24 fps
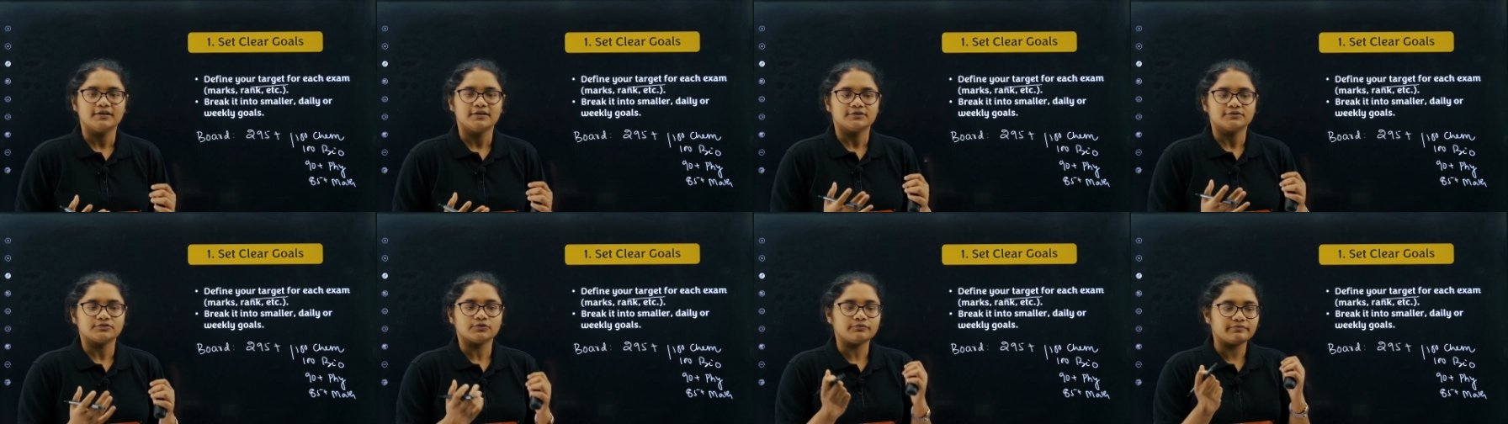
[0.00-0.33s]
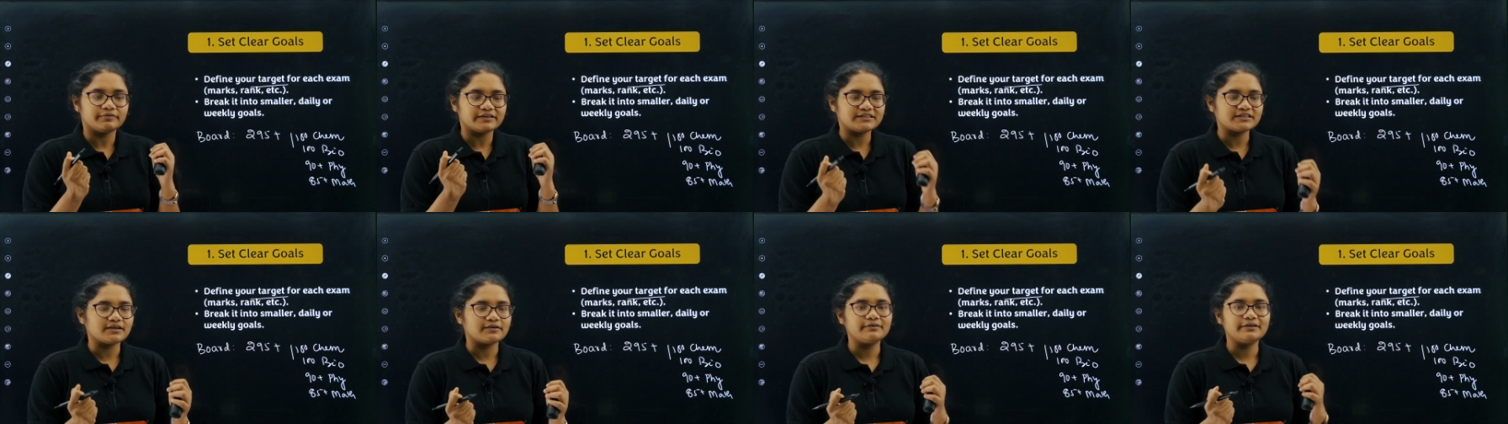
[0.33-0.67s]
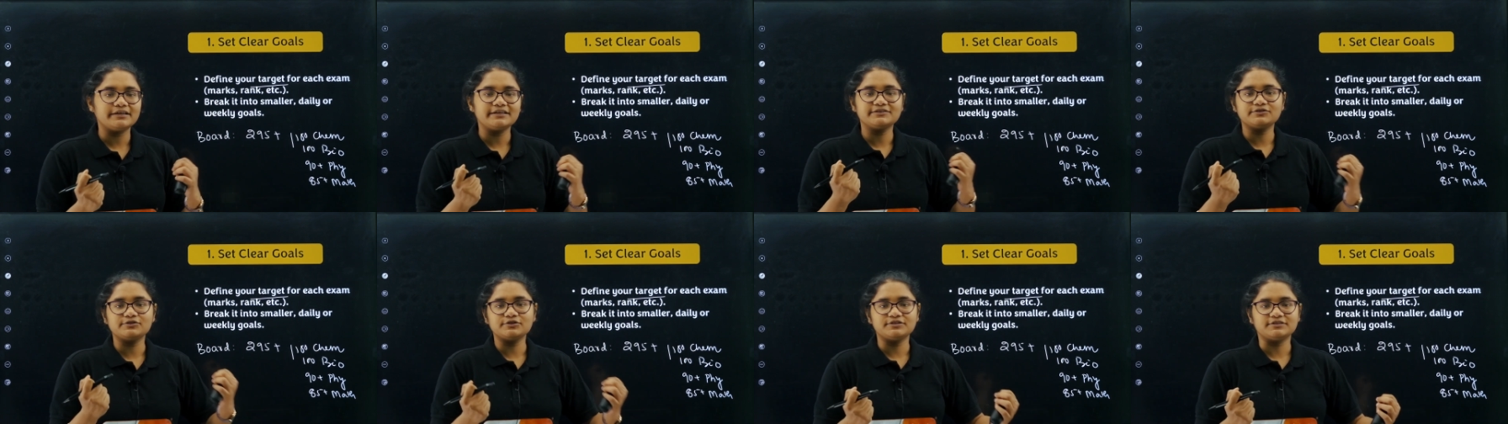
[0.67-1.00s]
So whichever
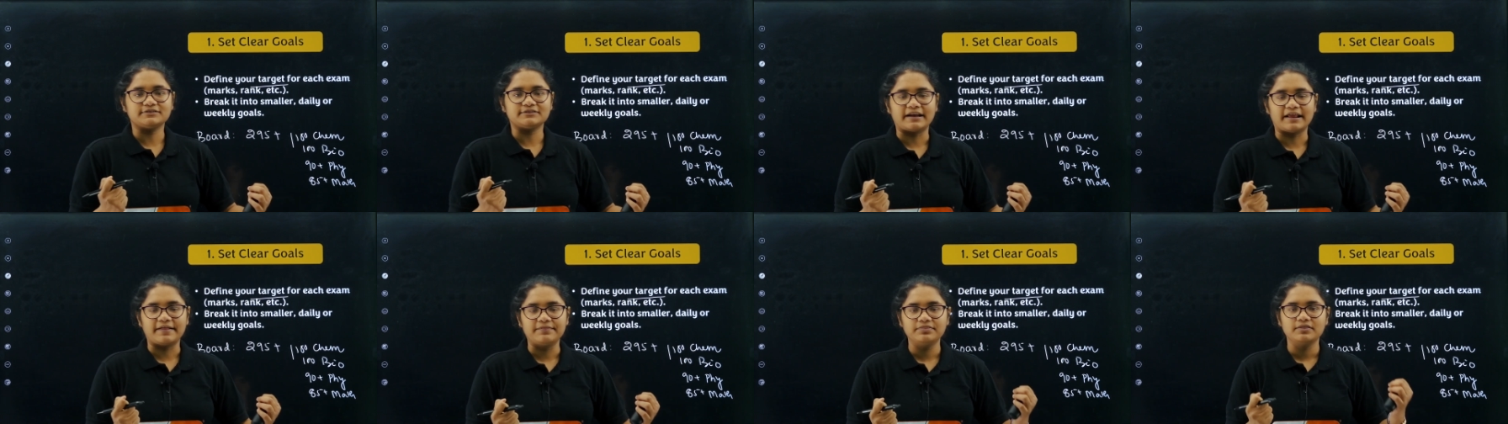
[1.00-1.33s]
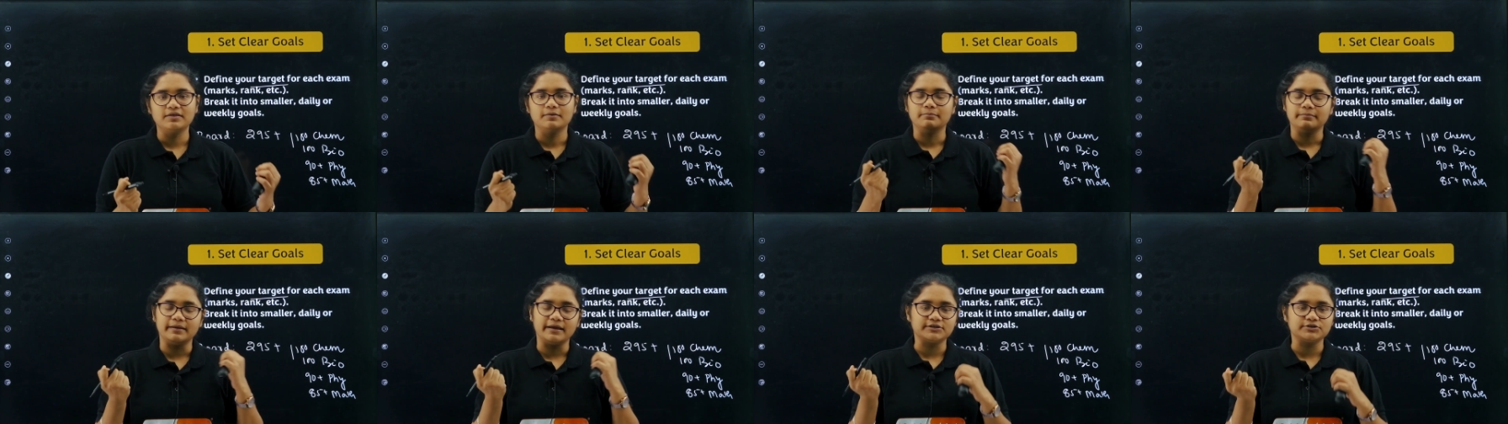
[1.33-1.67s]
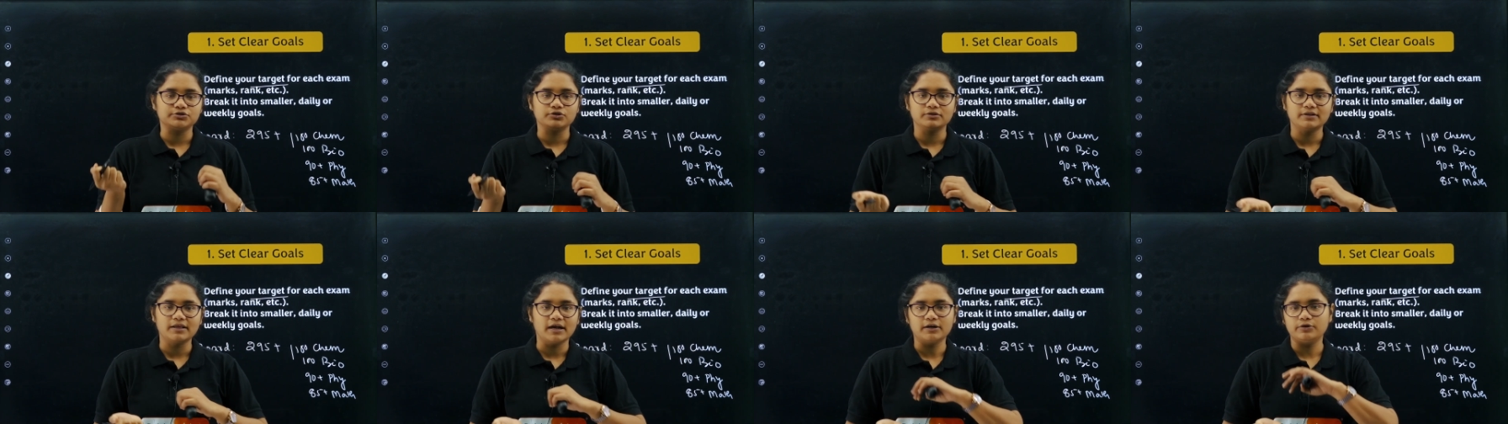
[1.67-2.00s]
is your strength, make
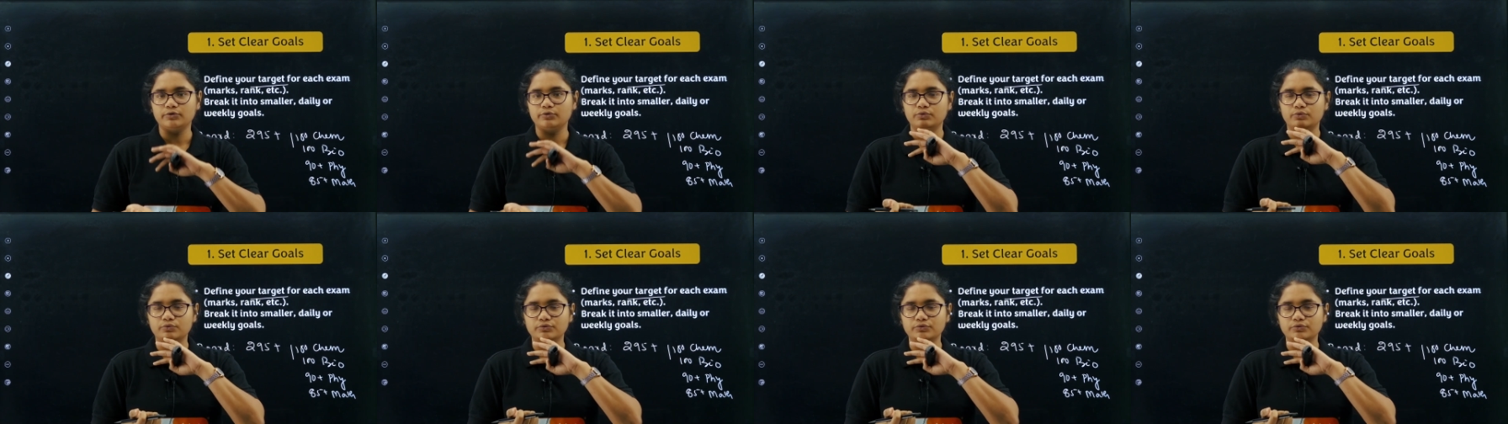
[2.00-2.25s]
sure that you